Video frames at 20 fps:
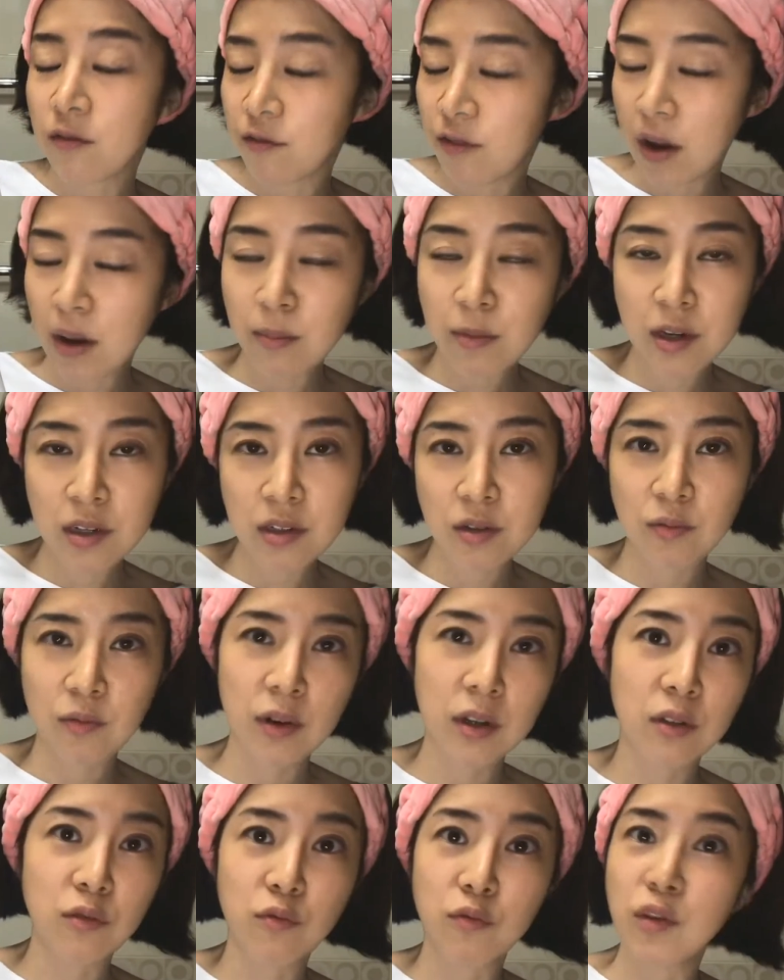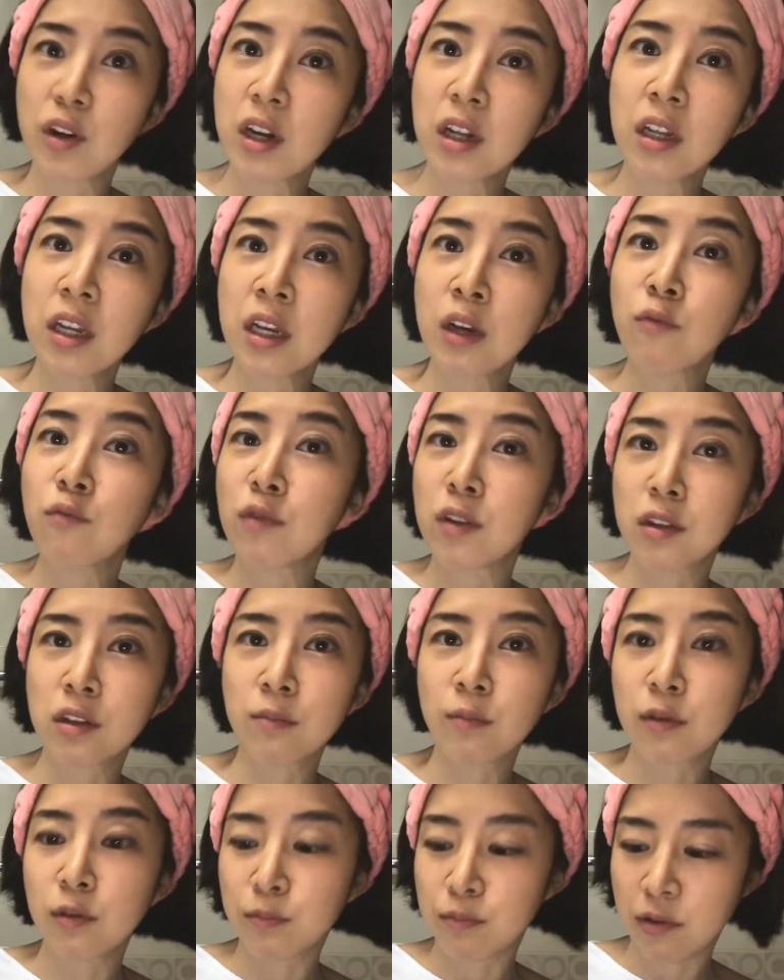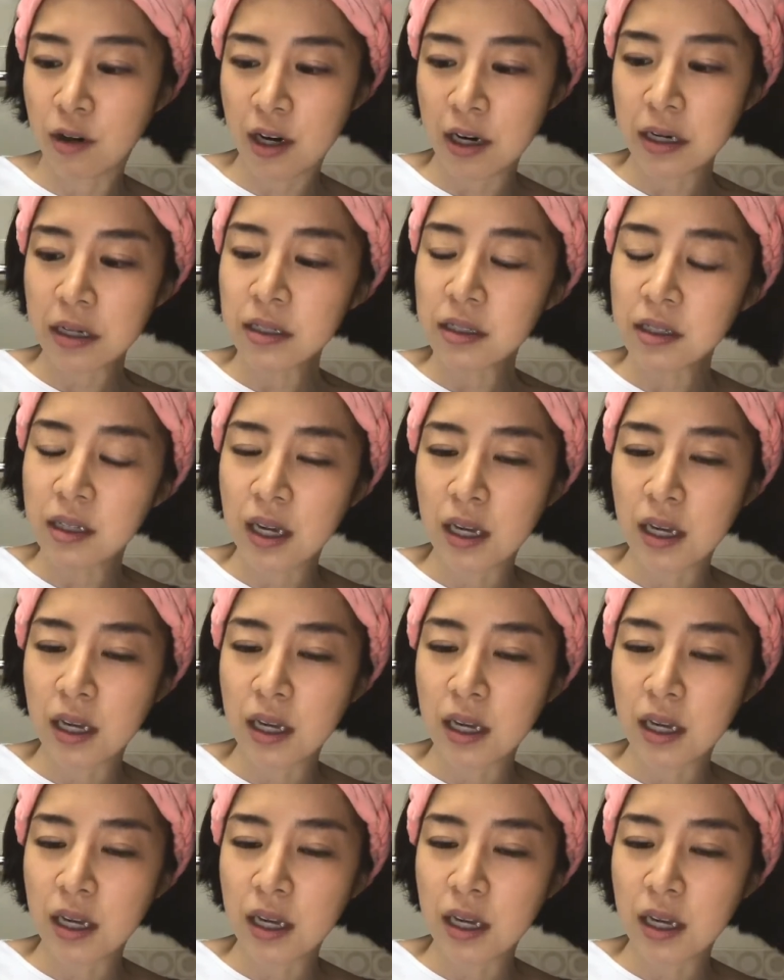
famous with really reasonable price.